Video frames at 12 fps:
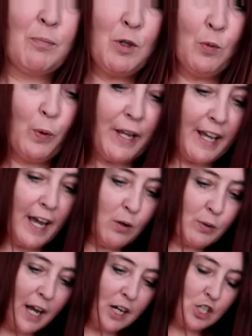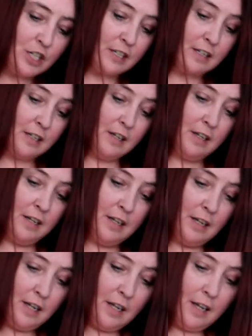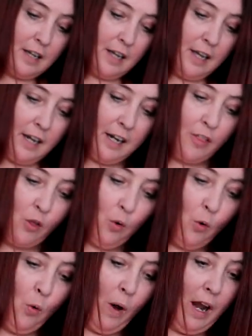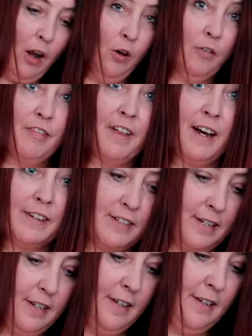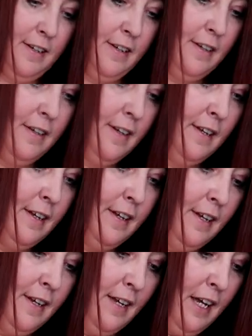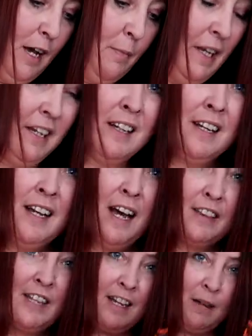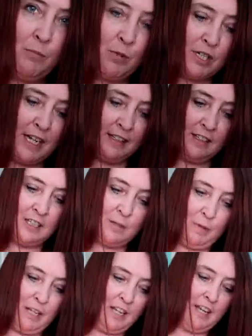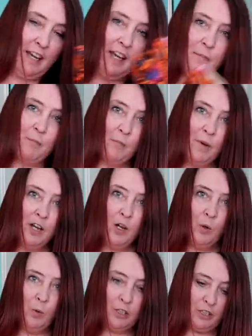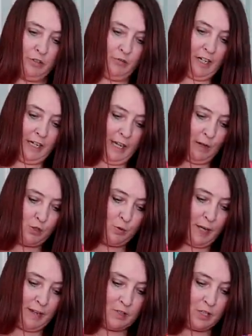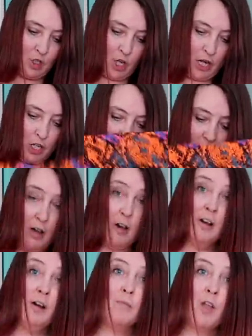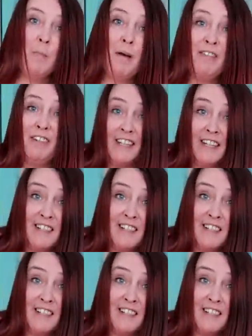on my way out actually, and I thought, oh, I love that. I mean, I think I'm pretending to be um, one of the Real Housewives of Cheshire or, or Beverly